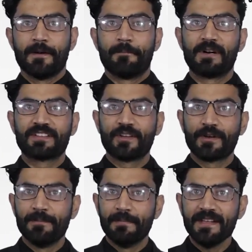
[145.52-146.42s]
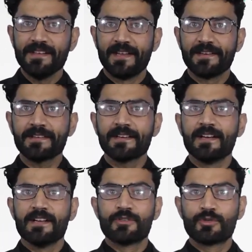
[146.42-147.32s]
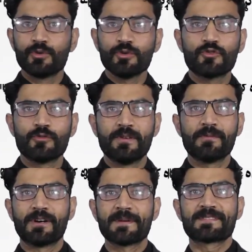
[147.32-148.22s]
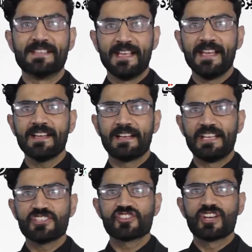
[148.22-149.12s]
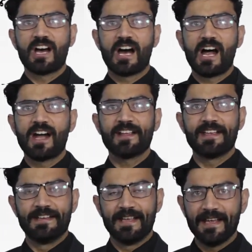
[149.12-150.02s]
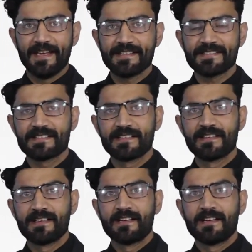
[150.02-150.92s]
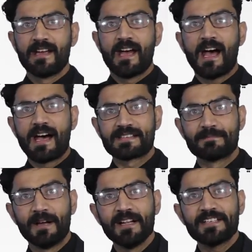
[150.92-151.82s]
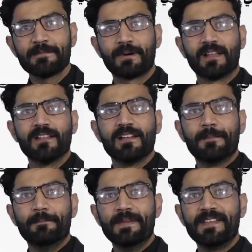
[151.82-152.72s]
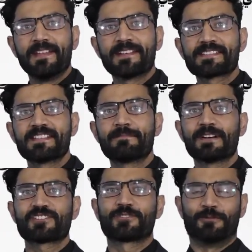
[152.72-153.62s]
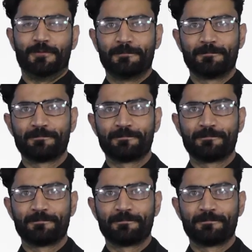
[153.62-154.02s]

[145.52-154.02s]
But the remaining 2 to be verbs in English, are and is, has multiple meanings in Pashto.